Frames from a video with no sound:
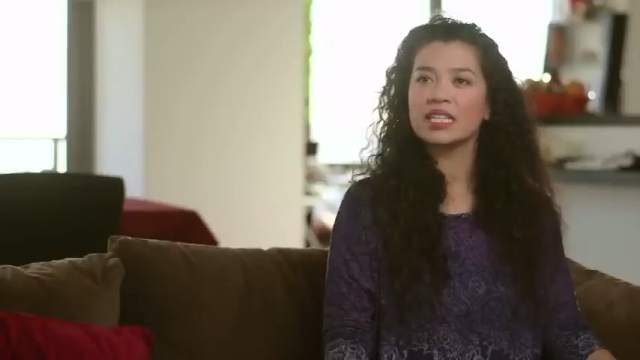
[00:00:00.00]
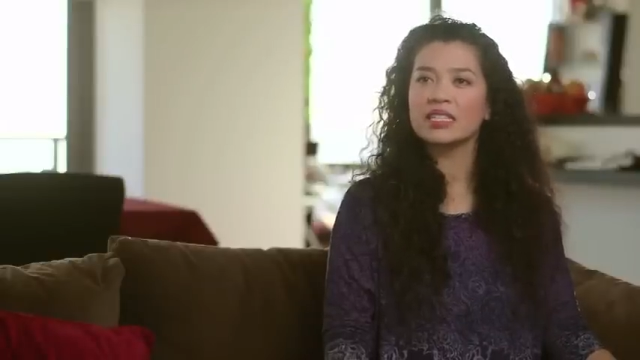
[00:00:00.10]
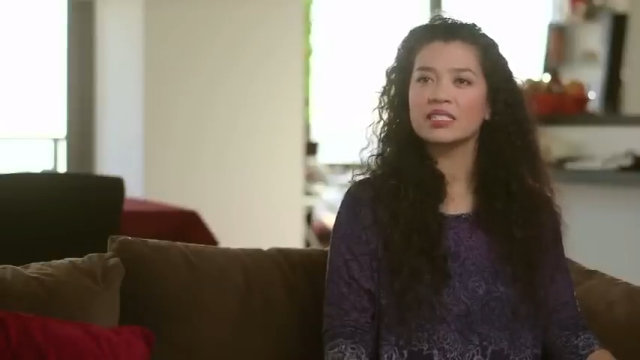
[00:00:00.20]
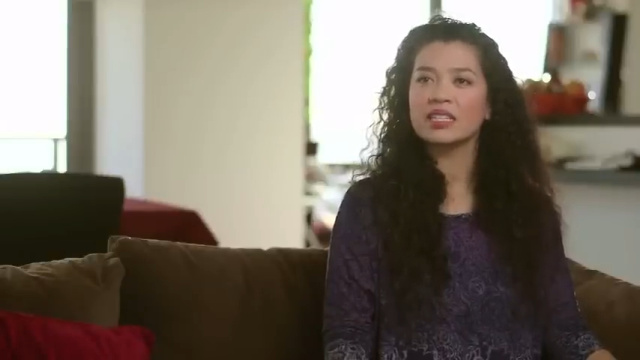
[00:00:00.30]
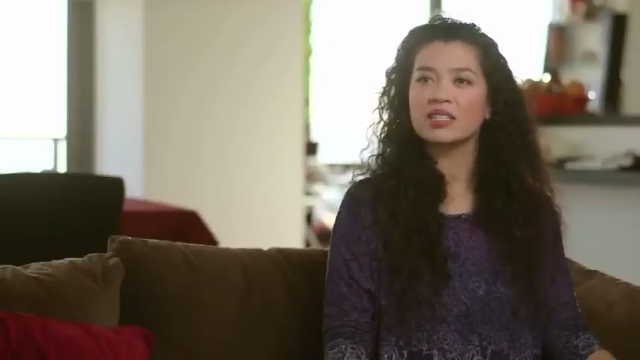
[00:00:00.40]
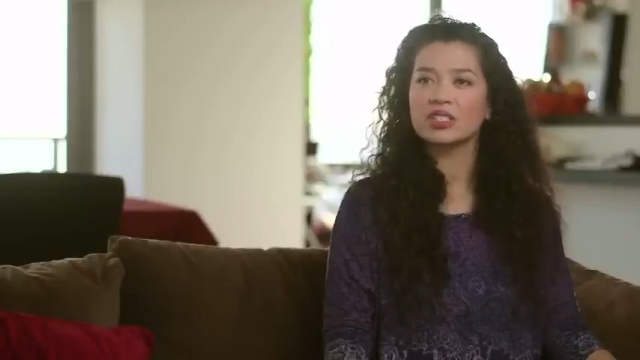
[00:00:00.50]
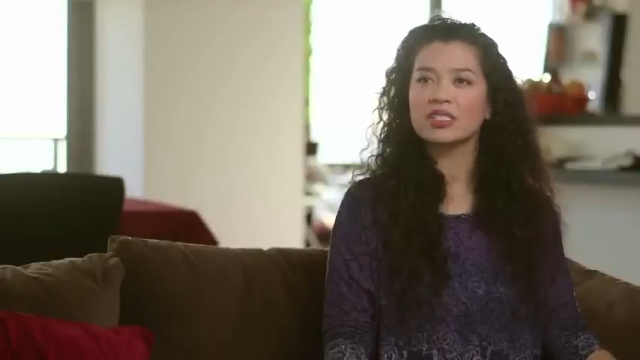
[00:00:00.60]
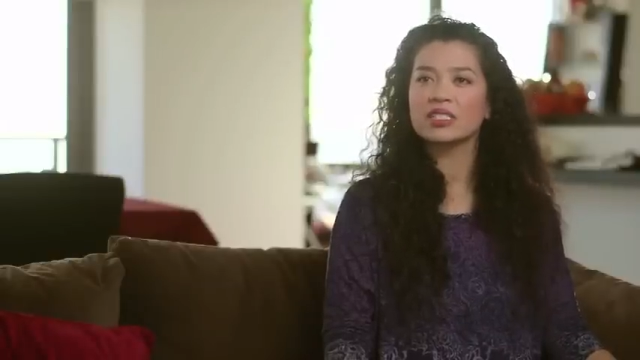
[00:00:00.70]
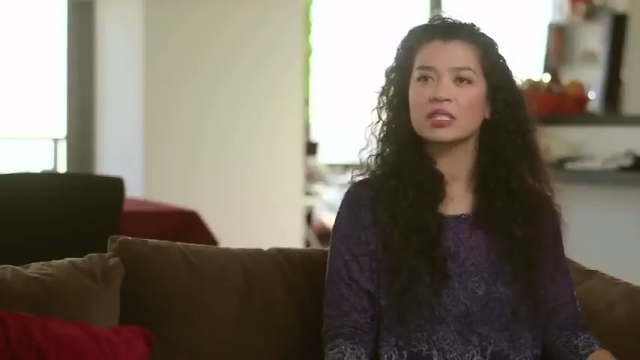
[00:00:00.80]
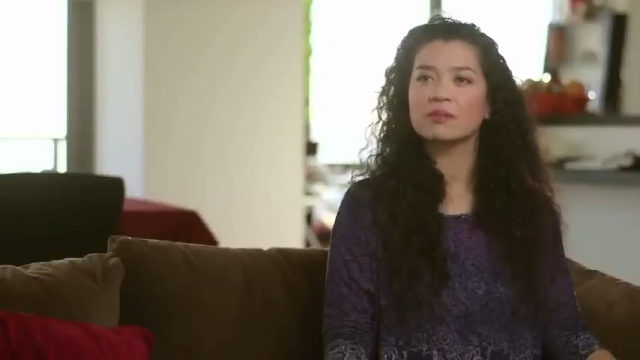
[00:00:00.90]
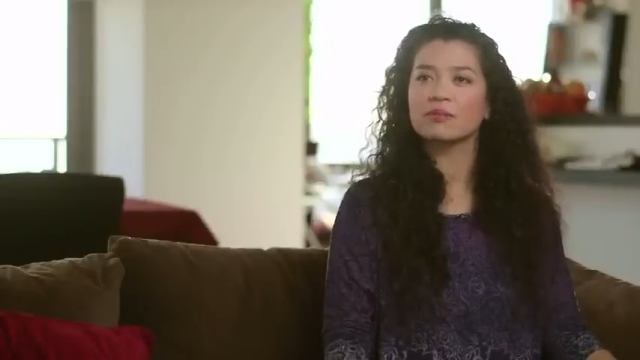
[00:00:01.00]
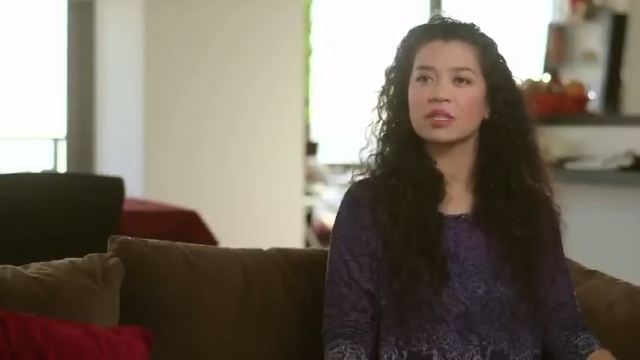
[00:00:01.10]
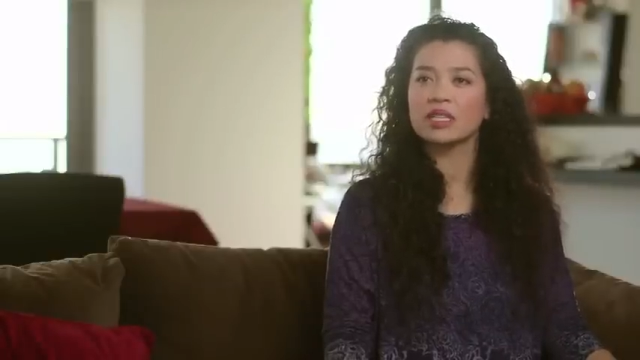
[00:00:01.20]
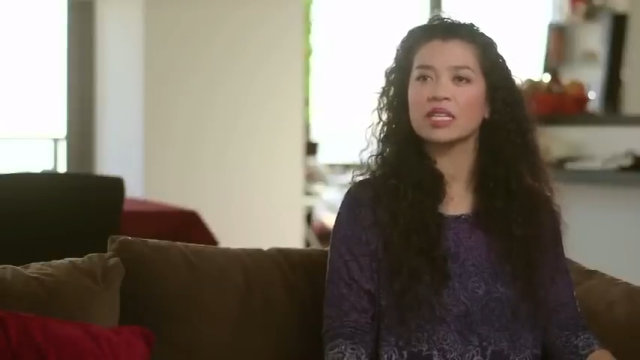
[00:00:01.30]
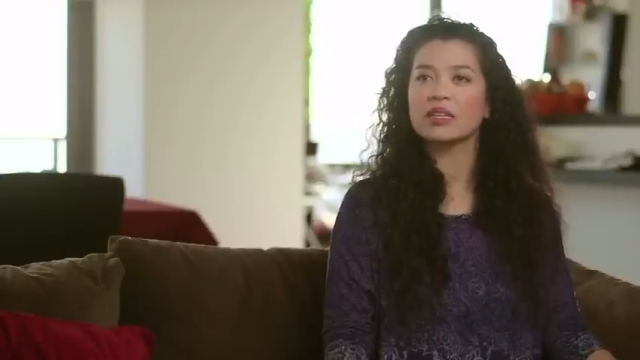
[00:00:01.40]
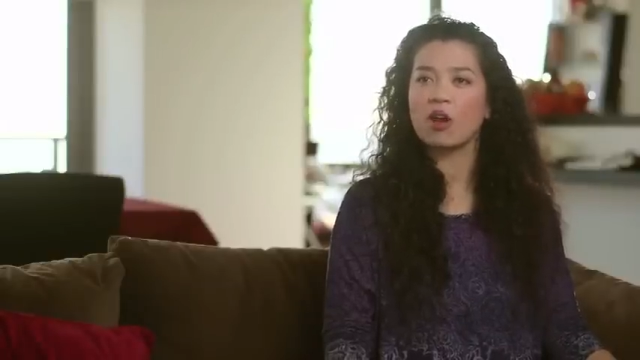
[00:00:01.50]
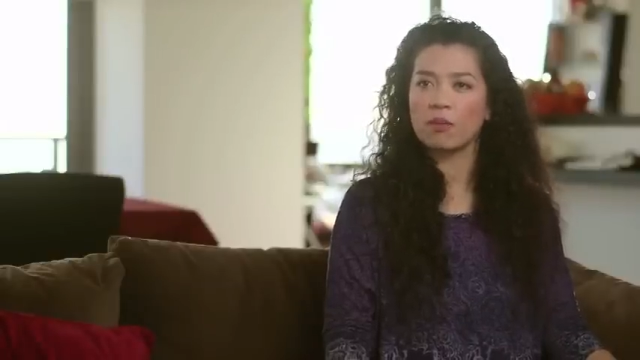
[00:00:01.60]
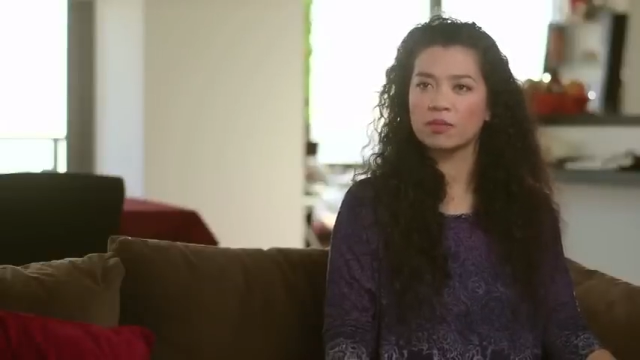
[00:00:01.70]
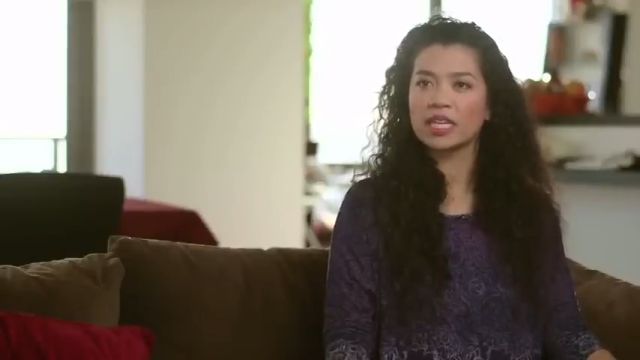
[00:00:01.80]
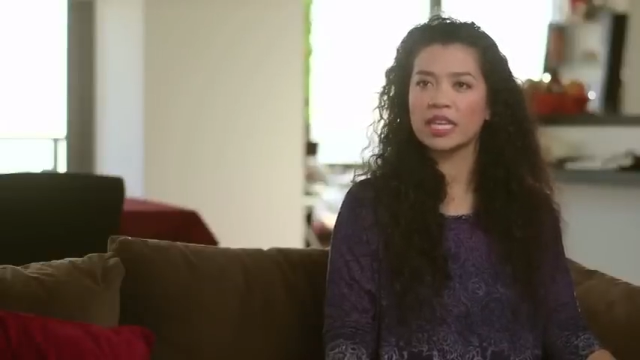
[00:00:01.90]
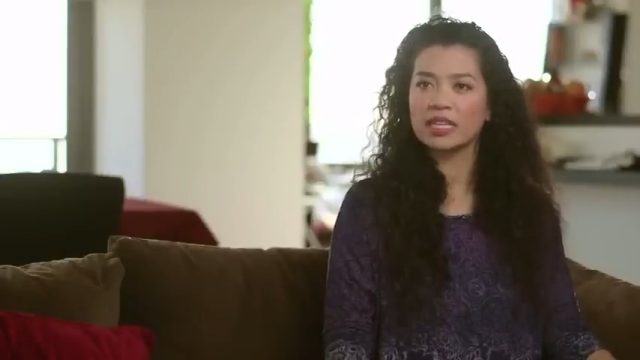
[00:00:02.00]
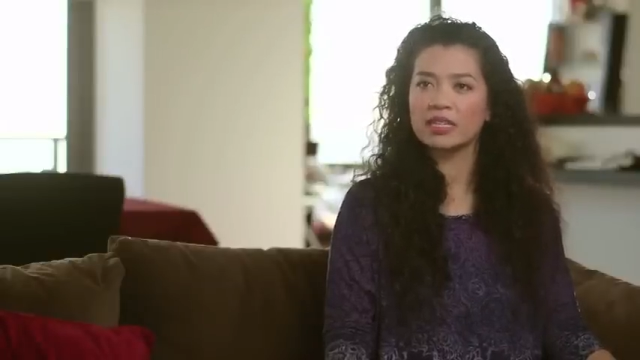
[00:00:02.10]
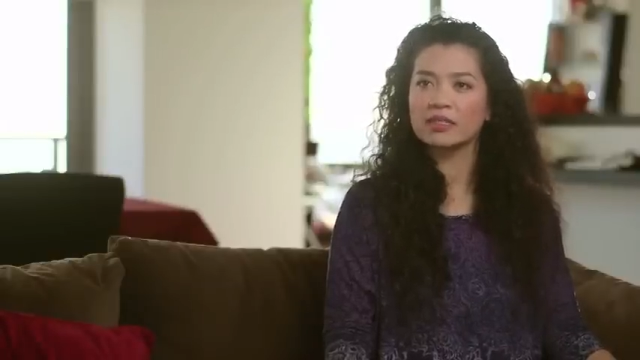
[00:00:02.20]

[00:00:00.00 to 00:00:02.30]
things that just seem really complicated